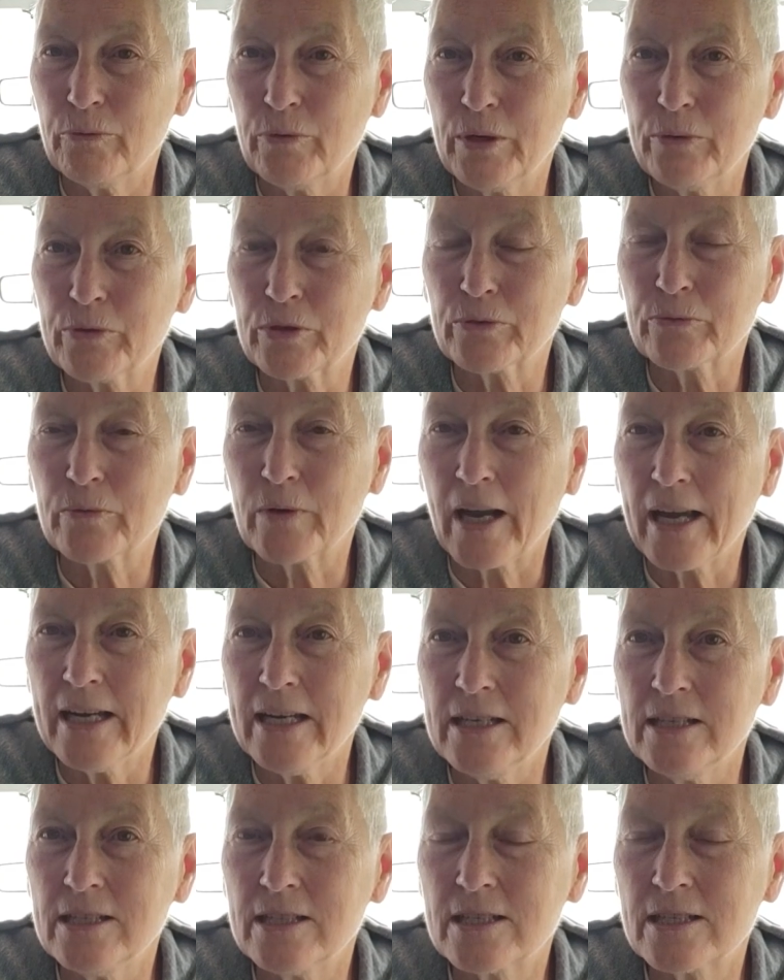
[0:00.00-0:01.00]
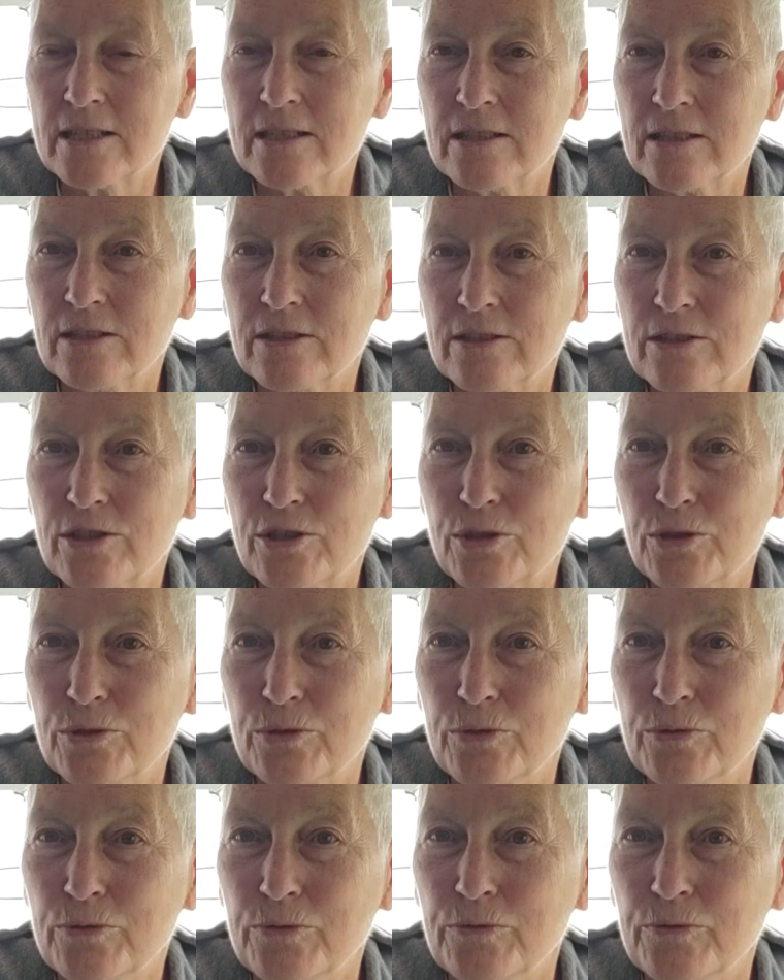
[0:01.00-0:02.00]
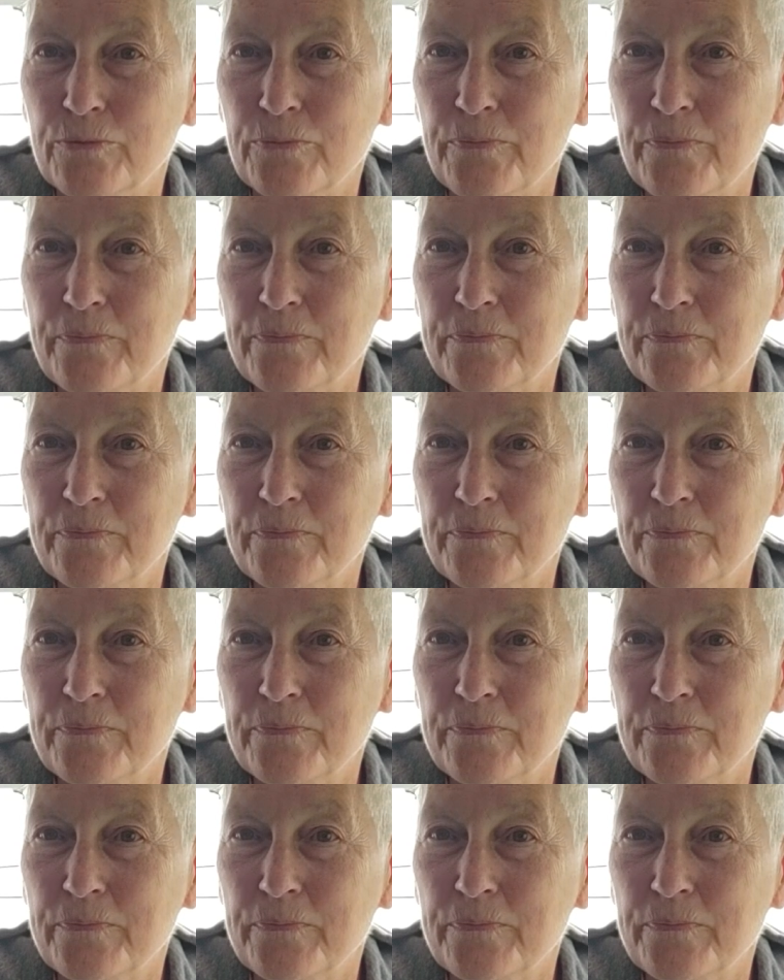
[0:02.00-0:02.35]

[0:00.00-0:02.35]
We were raised to